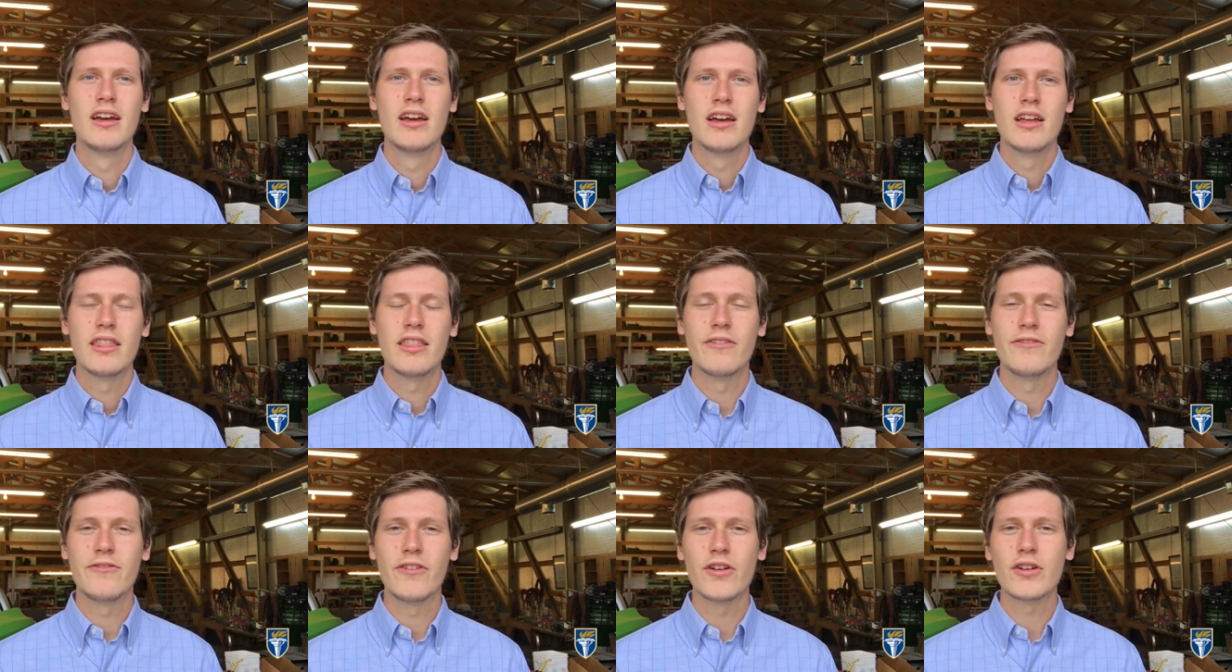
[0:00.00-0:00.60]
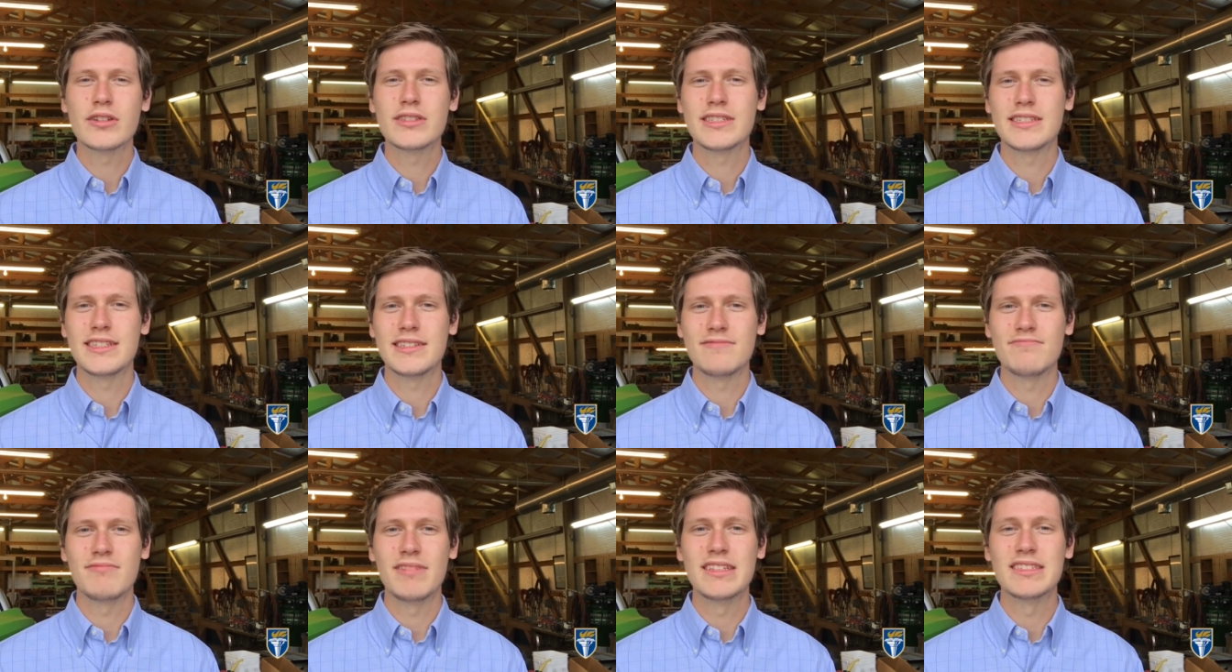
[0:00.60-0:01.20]
The first
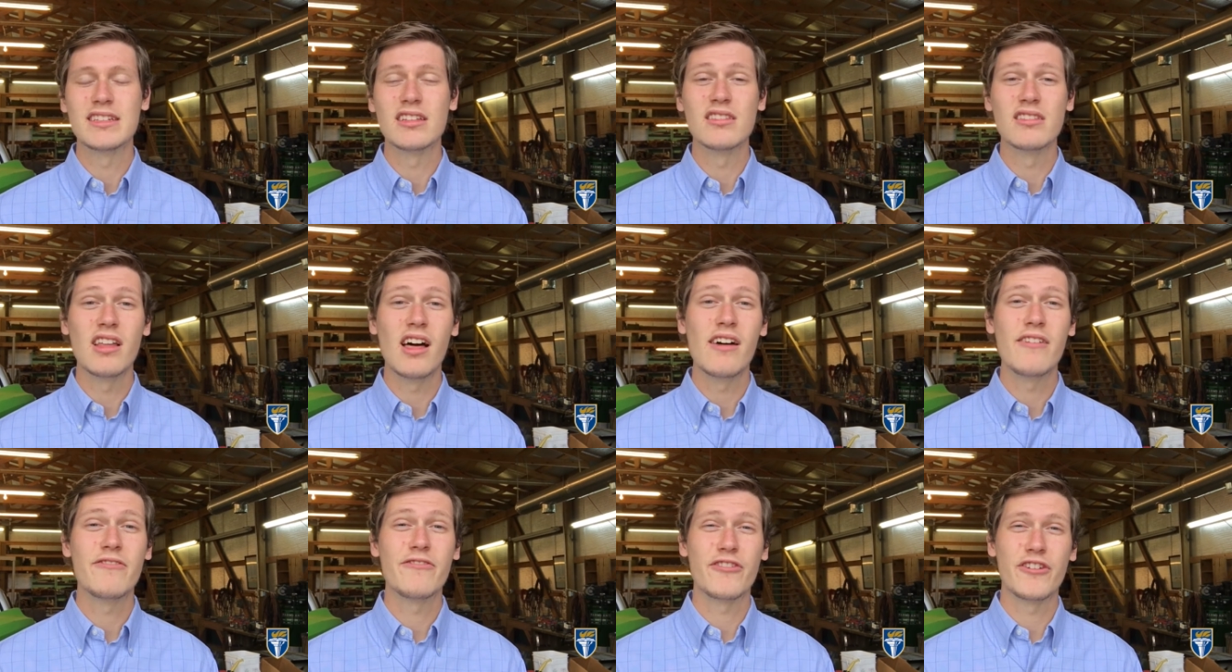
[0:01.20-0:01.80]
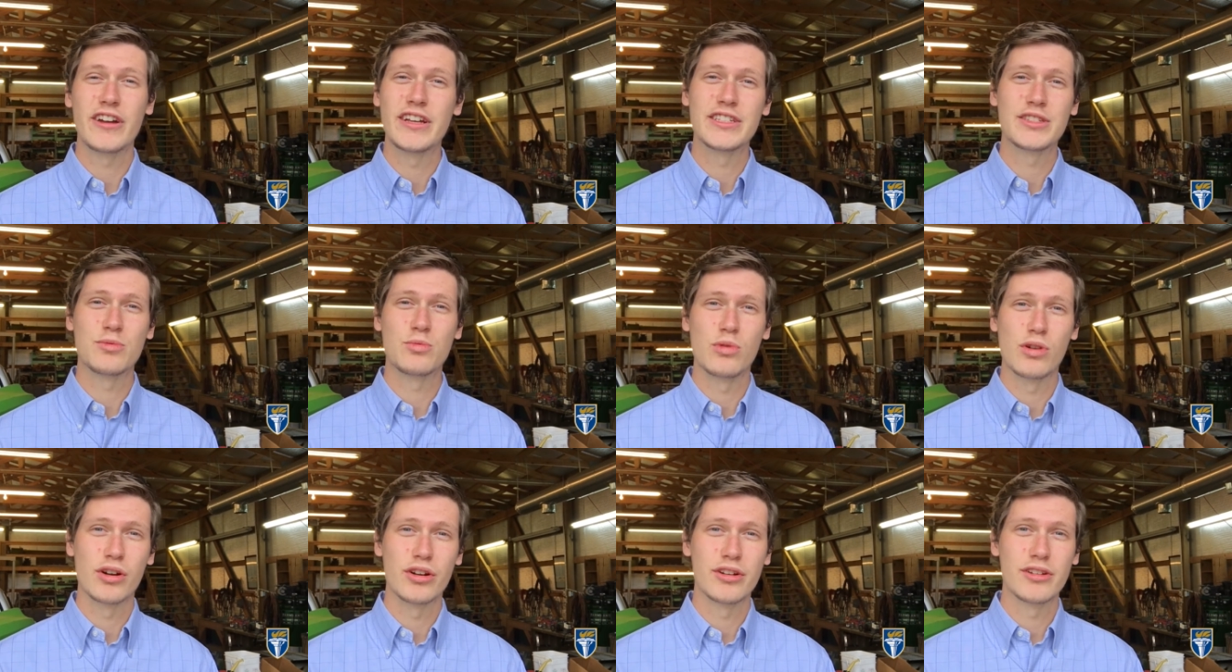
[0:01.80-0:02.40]
is a love for His
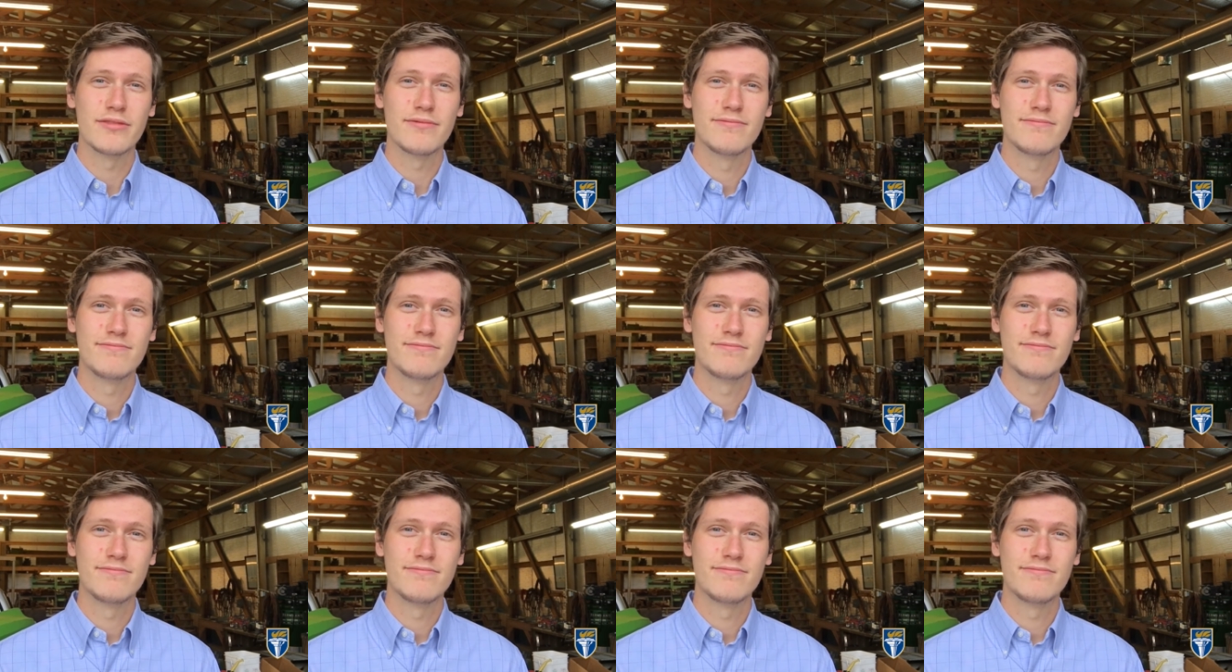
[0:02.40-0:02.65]
Word.